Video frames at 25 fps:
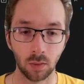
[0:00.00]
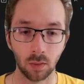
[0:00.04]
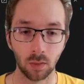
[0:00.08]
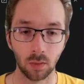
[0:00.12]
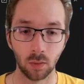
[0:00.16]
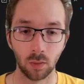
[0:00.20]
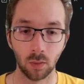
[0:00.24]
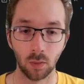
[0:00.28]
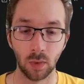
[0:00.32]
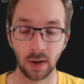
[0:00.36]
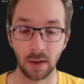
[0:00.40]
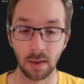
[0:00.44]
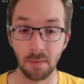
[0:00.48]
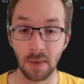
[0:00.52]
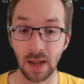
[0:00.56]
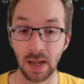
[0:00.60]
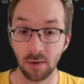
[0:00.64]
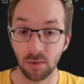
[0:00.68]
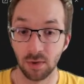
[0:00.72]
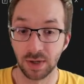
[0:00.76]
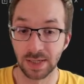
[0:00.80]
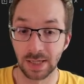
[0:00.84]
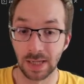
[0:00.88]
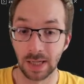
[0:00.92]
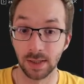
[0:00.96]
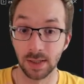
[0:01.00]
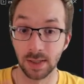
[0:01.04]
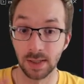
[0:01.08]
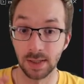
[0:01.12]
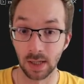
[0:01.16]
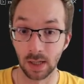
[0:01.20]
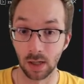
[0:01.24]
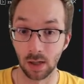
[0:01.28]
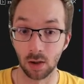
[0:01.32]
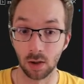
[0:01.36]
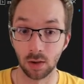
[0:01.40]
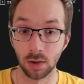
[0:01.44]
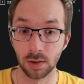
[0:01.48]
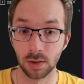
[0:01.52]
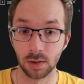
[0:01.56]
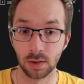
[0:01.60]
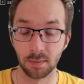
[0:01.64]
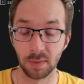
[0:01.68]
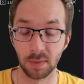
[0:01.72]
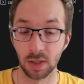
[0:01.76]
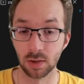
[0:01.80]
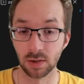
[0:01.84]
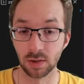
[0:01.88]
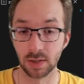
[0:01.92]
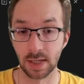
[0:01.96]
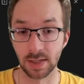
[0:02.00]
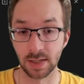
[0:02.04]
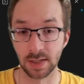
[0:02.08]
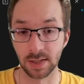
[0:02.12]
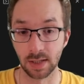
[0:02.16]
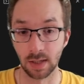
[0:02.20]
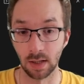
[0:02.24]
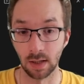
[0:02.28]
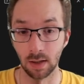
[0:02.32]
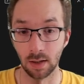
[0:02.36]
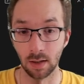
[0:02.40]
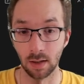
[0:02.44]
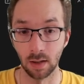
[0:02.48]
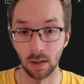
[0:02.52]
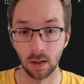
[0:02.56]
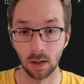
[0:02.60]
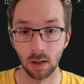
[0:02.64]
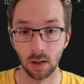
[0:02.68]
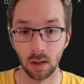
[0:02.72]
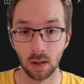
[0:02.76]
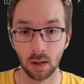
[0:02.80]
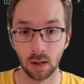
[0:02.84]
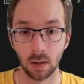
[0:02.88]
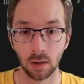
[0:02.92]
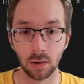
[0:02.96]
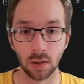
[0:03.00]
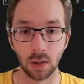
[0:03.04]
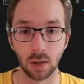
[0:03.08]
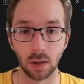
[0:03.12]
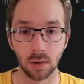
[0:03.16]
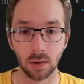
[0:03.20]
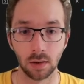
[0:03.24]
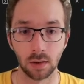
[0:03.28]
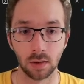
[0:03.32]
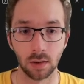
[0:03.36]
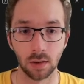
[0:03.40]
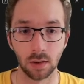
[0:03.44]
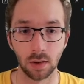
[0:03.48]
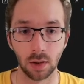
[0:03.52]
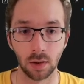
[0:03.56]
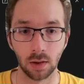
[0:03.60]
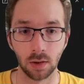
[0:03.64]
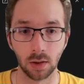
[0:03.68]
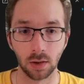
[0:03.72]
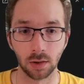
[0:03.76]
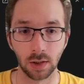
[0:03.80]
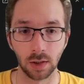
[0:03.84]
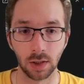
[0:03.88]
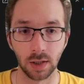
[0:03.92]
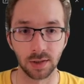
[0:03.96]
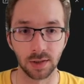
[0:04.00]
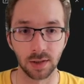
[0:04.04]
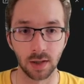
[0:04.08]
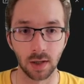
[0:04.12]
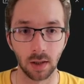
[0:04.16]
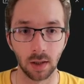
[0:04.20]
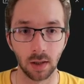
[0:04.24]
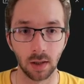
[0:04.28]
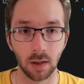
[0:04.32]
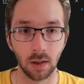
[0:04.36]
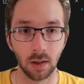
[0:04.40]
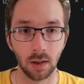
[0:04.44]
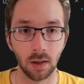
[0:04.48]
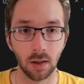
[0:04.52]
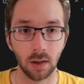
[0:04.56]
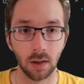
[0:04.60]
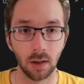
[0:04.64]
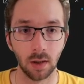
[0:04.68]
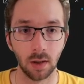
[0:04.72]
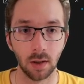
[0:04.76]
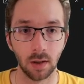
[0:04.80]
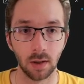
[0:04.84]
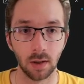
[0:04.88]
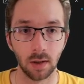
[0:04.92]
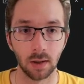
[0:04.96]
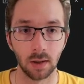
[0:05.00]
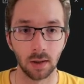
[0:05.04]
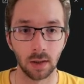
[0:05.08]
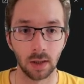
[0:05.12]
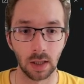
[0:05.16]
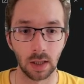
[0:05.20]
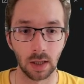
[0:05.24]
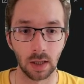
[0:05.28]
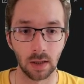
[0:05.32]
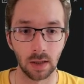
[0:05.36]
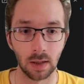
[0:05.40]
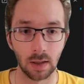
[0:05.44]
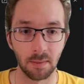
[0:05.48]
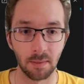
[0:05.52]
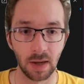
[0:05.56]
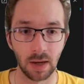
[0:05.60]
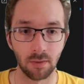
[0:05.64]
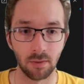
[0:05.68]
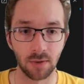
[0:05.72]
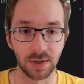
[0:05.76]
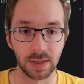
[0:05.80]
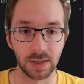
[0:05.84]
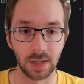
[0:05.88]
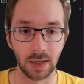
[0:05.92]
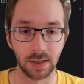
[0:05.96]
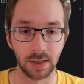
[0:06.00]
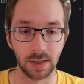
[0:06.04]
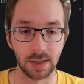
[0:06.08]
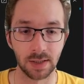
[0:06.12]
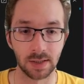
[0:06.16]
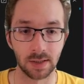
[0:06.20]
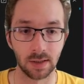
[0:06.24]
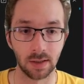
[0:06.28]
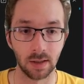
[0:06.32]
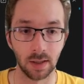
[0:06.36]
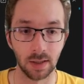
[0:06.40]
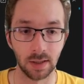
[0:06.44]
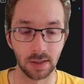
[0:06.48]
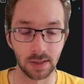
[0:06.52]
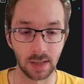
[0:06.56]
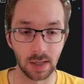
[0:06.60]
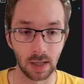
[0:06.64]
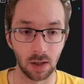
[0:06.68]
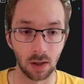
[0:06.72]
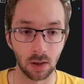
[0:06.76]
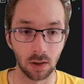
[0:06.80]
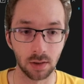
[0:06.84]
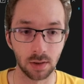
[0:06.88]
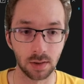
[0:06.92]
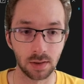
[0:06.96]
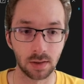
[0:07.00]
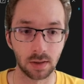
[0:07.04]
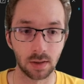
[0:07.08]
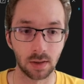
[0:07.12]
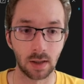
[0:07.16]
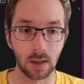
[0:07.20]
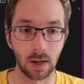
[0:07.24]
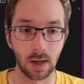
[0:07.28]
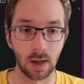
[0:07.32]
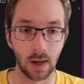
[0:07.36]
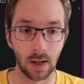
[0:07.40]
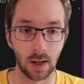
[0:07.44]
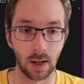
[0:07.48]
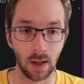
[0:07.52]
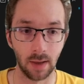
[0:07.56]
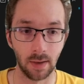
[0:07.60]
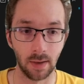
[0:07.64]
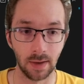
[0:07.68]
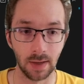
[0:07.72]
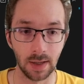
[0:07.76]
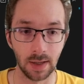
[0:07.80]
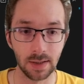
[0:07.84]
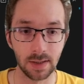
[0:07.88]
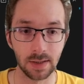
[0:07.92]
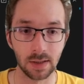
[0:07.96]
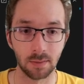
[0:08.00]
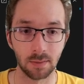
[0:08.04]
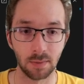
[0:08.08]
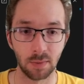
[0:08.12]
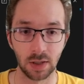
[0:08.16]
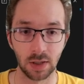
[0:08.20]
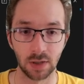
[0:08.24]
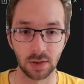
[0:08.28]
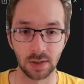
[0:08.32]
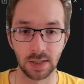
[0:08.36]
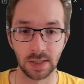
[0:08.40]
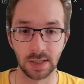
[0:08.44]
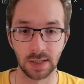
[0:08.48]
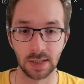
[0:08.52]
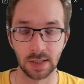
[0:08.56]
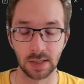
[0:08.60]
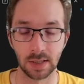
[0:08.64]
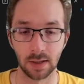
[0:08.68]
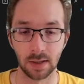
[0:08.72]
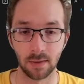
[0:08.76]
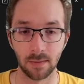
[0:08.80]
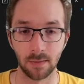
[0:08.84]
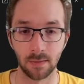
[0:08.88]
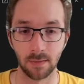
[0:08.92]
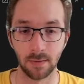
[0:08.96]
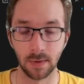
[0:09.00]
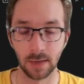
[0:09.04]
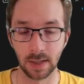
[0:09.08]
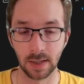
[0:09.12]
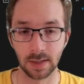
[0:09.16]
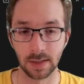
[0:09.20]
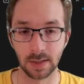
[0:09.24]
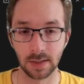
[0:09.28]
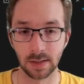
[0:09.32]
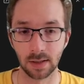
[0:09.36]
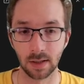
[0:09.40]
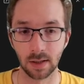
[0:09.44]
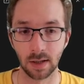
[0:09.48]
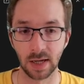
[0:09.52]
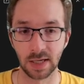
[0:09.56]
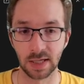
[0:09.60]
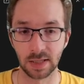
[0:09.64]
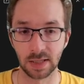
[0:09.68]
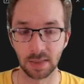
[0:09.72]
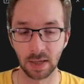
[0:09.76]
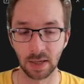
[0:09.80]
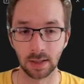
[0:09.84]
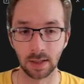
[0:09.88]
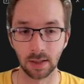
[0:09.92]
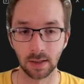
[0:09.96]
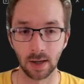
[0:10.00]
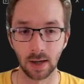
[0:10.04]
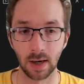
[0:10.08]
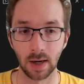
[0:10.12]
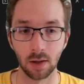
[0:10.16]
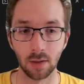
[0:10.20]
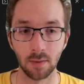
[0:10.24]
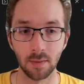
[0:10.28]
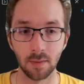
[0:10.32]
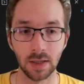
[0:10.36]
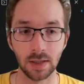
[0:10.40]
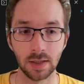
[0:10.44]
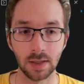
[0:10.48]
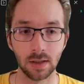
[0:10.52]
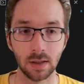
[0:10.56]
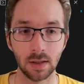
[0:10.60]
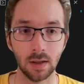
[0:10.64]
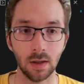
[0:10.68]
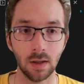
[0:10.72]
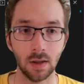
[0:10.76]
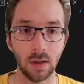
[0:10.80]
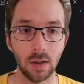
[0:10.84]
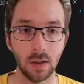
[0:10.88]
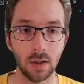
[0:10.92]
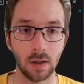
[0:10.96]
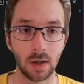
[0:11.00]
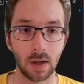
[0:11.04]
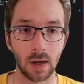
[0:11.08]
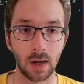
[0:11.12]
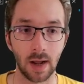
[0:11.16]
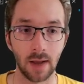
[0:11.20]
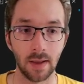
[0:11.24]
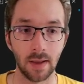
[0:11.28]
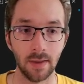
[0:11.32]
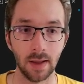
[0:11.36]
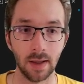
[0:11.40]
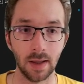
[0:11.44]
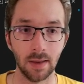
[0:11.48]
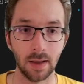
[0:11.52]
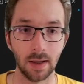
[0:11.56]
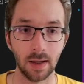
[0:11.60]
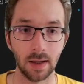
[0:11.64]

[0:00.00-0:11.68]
where the main result is the loss, because that's the, not here, sorry. The main result is the loss, and this, because this is the fixed expected arguments, and then